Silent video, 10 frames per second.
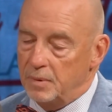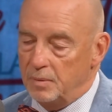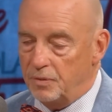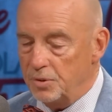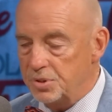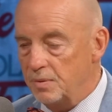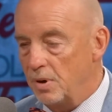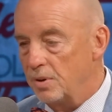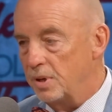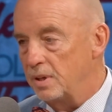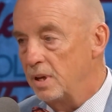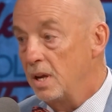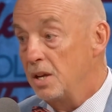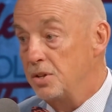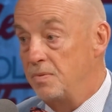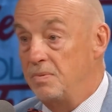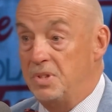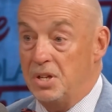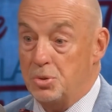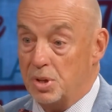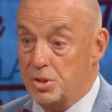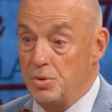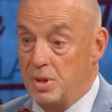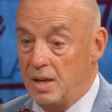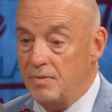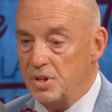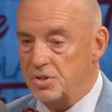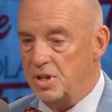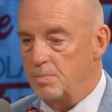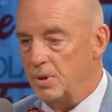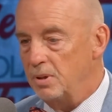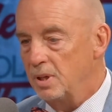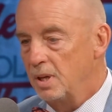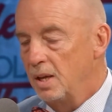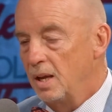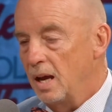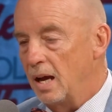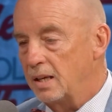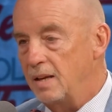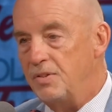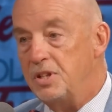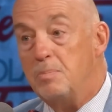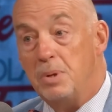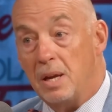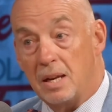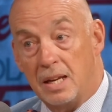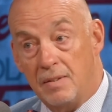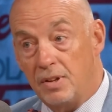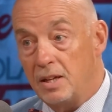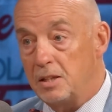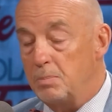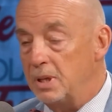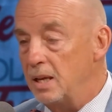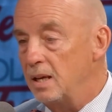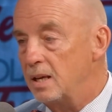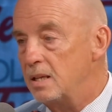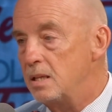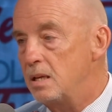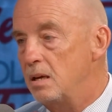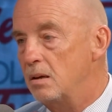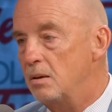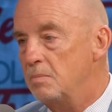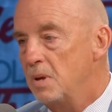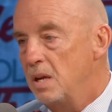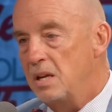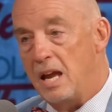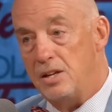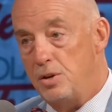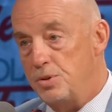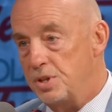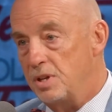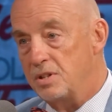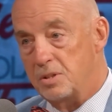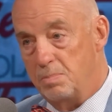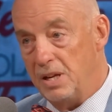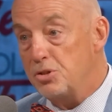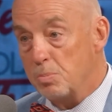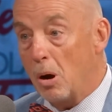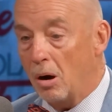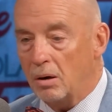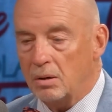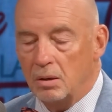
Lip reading: first of all, that districts do give the SIPR, give it at the beginning of the year, and use it as a benchmark.